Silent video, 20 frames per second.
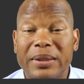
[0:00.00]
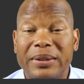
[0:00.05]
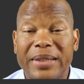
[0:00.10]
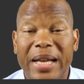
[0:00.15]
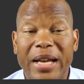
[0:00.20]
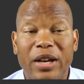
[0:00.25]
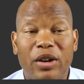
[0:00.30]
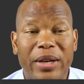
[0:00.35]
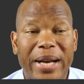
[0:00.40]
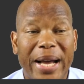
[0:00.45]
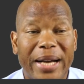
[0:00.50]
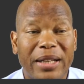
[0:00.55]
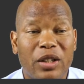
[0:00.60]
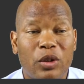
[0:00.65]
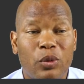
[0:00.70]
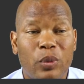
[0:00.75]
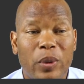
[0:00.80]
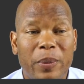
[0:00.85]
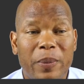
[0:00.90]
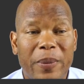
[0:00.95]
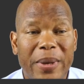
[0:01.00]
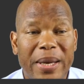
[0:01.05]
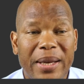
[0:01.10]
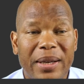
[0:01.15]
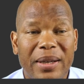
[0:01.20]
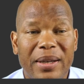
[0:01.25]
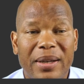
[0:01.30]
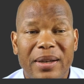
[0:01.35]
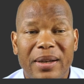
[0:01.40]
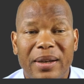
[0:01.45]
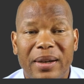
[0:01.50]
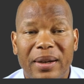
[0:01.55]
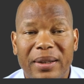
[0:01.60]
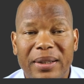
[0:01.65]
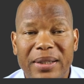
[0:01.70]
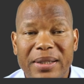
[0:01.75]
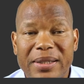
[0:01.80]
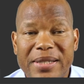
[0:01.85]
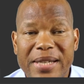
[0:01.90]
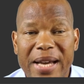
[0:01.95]
stay connected with me,
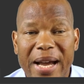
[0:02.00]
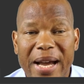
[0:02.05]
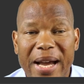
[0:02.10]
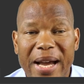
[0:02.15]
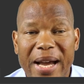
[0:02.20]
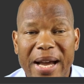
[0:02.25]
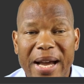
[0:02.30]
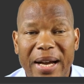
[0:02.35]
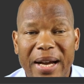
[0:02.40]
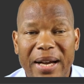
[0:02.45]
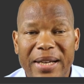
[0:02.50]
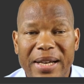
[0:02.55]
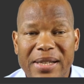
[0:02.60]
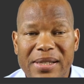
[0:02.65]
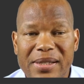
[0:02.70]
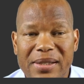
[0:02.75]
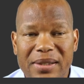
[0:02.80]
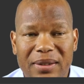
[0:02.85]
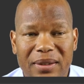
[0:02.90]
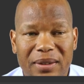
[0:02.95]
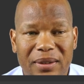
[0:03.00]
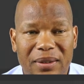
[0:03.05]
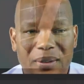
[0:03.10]
check this.